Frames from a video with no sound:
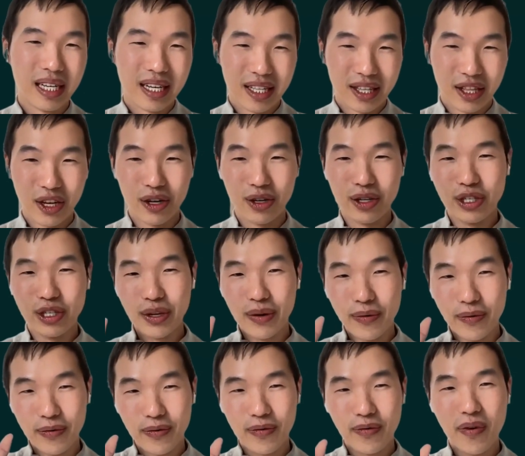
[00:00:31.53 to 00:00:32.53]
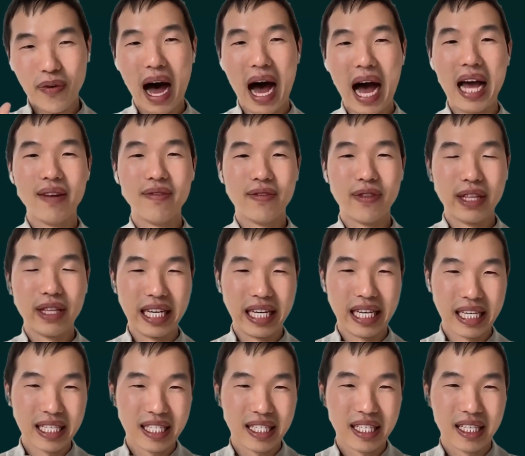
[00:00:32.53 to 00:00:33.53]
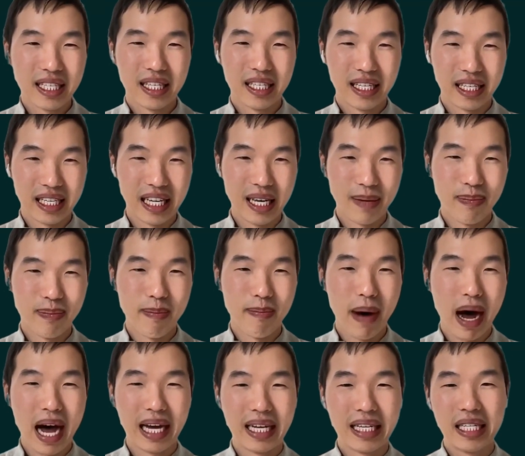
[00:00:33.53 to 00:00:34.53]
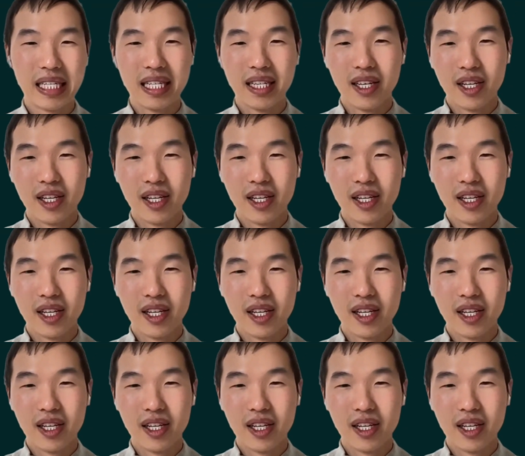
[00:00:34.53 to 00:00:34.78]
There's 5 things to keep in mind